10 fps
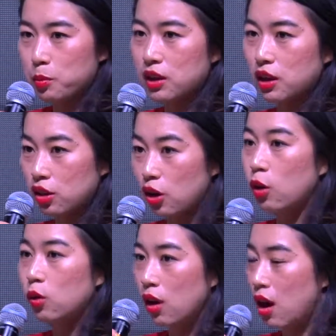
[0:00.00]
Meaning
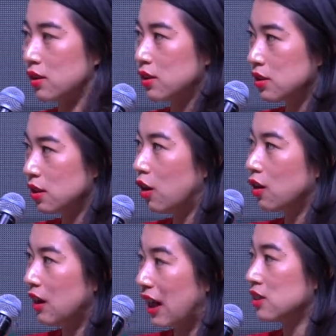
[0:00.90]
no loss
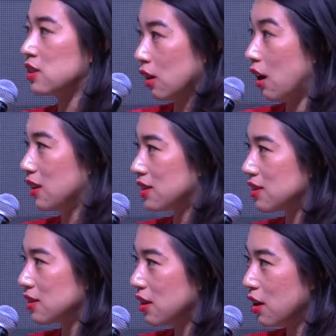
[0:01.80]
or less
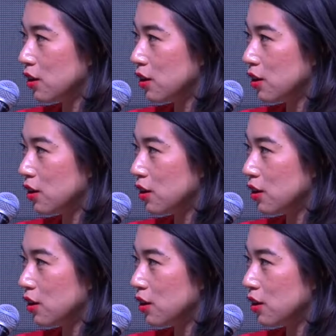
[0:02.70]
loss.